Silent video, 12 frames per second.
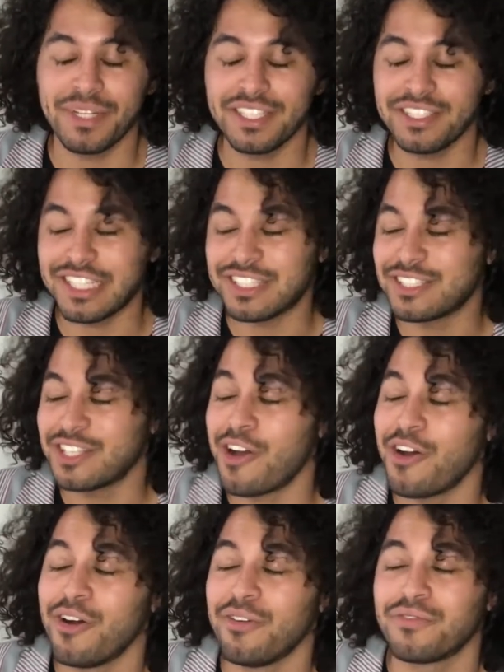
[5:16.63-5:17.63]
But it's just
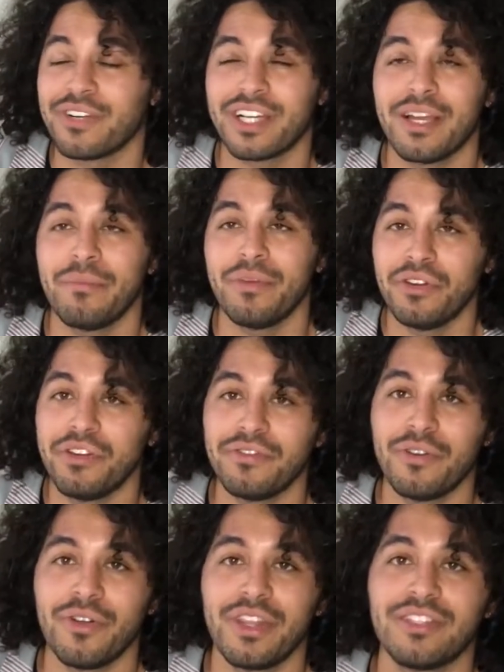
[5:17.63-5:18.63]
so freaking beautiful.